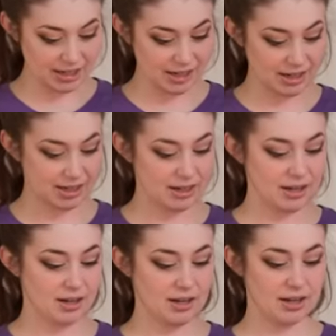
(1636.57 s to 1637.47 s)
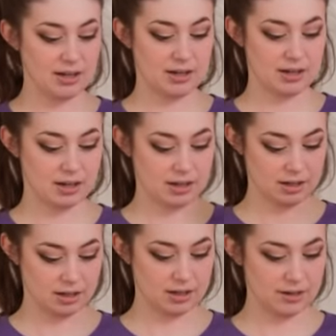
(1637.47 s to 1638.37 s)

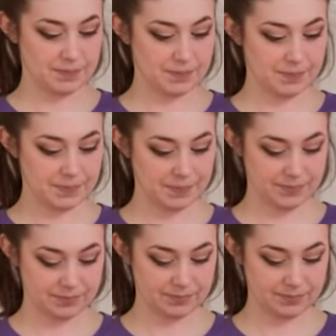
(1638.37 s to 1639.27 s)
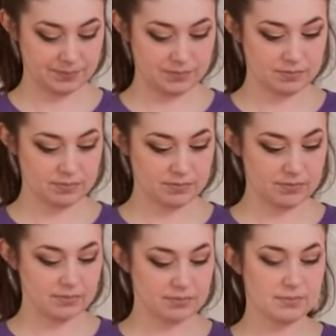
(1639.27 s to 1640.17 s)

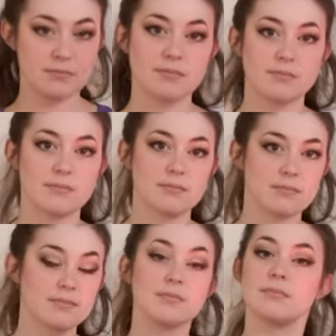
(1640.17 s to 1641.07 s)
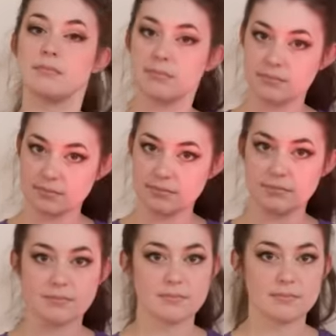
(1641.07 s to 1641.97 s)

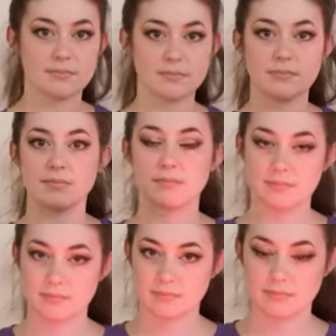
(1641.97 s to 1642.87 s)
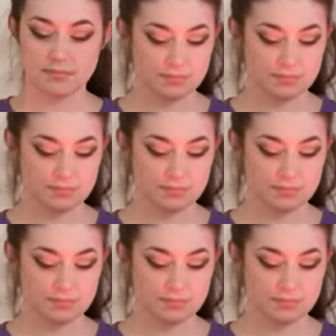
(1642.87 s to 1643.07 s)
The person shown says nothing.